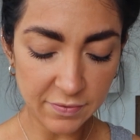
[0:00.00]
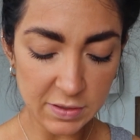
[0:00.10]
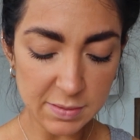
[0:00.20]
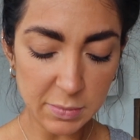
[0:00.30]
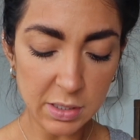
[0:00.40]

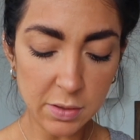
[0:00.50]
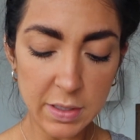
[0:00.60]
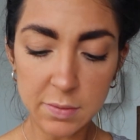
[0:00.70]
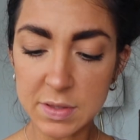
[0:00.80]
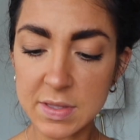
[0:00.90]
First I'm gonna go
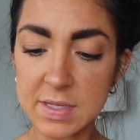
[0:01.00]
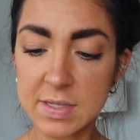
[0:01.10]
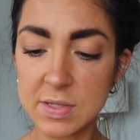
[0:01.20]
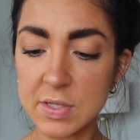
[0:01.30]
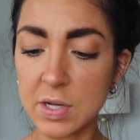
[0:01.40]
in with
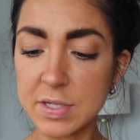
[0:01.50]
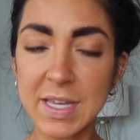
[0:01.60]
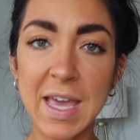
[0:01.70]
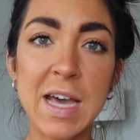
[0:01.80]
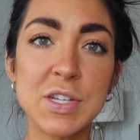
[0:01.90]
this Sonia
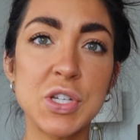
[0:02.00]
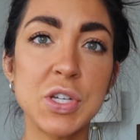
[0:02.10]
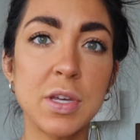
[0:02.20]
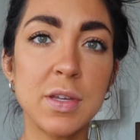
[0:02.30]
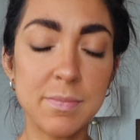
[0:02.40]

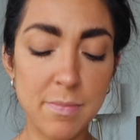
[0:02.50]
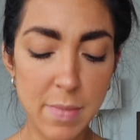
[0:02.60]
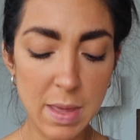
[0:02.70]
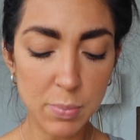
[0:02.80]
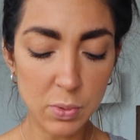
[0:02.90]
Kashuk
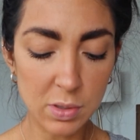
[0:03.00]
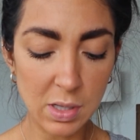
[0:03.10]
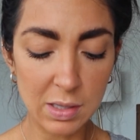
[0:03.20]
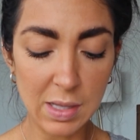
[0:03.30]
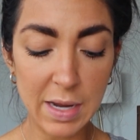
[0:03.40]
Maple
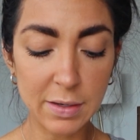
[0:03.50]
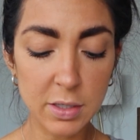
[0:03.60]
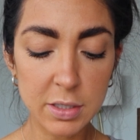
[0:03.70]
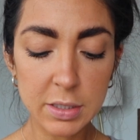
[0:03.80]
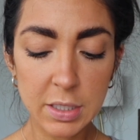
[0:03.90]

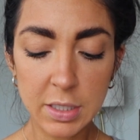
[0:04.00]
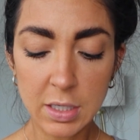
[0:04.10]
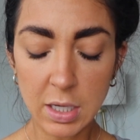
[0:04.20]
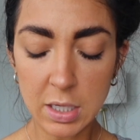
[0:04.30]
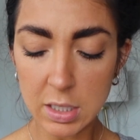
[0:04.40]
Liner.
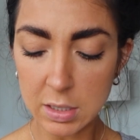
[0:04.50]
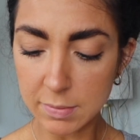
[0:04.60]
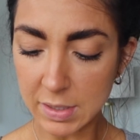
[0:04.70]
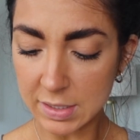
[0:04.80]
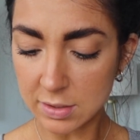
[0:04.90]

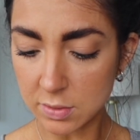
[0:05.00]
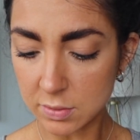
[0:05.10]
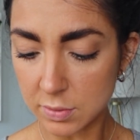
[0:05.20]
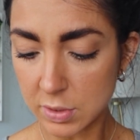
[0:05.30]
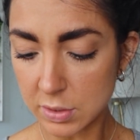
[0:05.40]
I
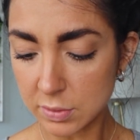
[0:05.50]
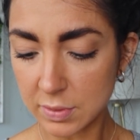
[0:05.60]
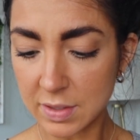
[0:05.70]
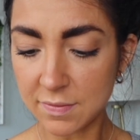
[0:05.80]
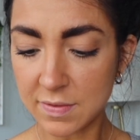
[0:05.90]
don't know
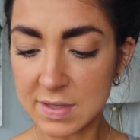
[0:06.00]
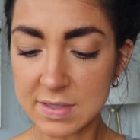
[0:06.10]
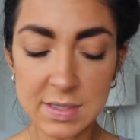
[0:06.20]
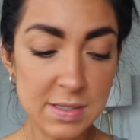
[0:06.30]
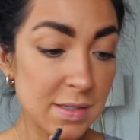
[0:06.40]
if
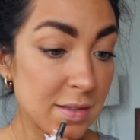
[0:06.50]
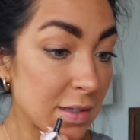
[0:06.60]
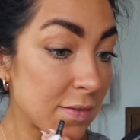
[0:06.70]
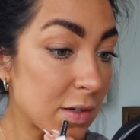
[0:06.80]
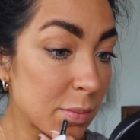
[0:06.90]
this is
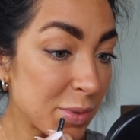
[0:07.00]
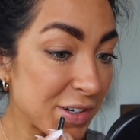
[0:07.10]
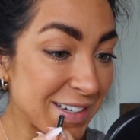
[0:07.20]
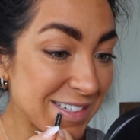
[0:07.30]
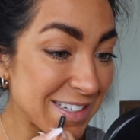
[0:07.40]
even in
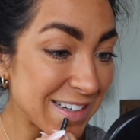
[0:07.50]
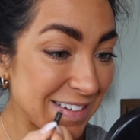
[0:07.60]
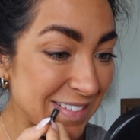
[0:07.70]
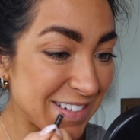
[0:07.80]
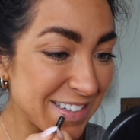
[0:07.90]
production
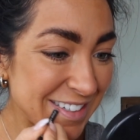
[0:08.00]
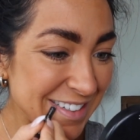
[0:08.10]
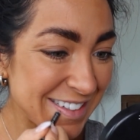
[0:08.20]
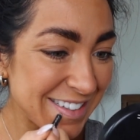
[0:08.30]
anymore.